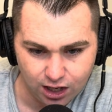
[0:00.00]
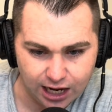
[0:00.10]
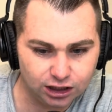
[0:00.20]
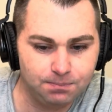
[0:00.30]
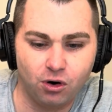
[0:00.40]

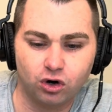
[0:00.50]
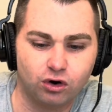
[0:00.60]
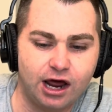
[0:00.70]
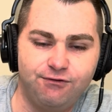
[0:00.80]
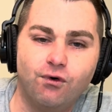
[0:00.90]
Ella Parker
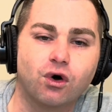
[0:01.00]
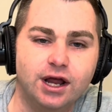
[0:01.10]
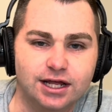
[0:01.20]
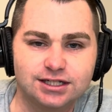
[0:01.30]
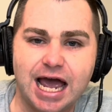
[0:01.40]
had 4
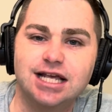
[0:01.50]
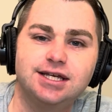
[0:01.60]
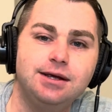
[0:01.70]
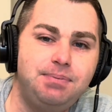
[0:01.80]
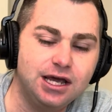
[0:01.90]
hits.
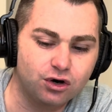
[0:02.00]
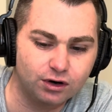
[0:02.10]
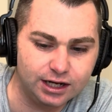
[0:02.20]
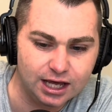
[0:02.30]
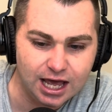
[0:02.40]
Cassidy
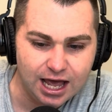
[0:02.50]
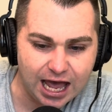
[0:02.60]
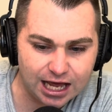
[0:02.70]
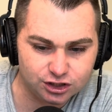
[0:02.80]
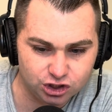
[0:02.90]
Pickering
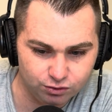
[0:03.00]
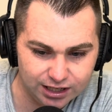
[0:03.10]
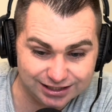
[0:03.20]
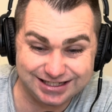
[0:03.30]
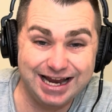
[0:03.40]
had 2
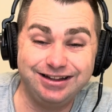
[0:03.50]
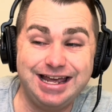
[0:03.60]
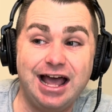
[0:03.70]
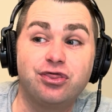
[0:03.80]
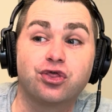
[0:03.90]
hits. Nelly
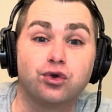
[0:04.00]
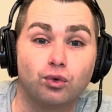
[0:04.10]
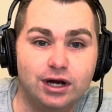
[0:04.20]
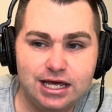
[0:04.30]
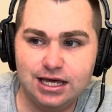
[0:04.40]
had
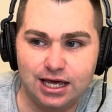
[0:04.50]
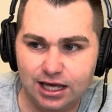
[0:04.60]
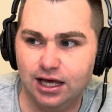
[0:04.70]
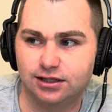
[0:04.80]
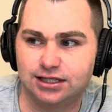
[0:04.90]
3
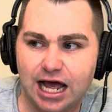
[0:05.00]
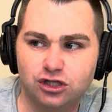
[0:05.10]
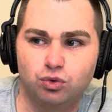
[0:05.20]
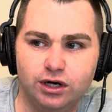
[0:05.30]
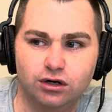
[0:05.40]
hits.
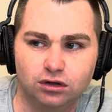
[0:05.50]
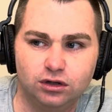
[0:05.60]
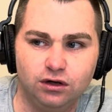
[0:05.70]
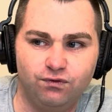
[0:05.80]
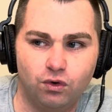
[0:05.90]
That's what you're
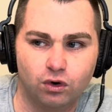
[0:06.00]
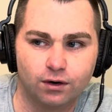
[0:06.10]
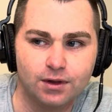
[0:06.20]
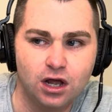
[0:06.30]
looking for